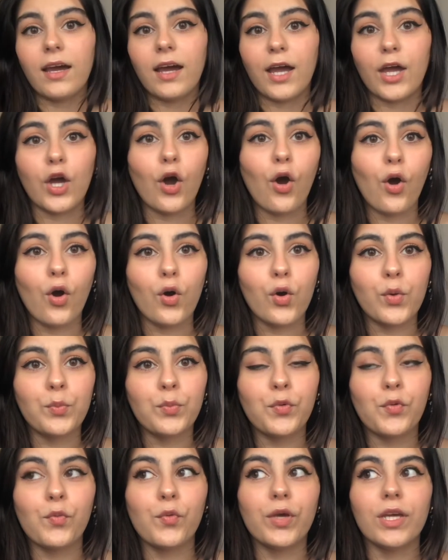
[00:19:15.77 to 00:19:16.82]
I hope
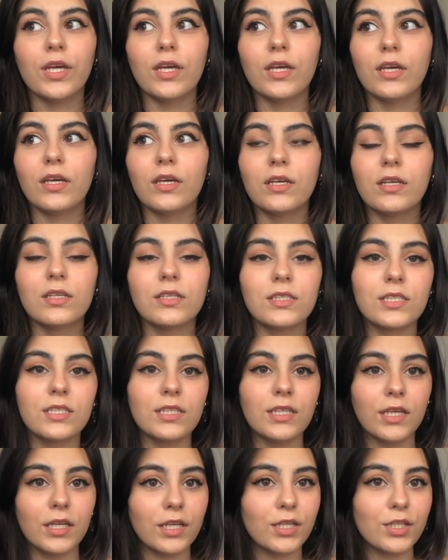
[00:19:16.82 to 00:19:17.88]
we
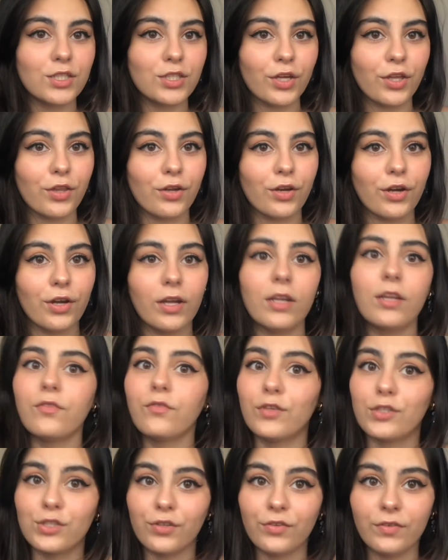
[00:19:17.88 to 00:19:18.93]
see each other in a
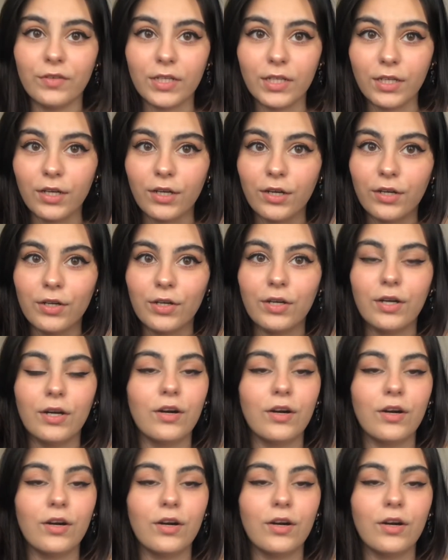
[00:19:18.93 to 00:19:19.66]
future video,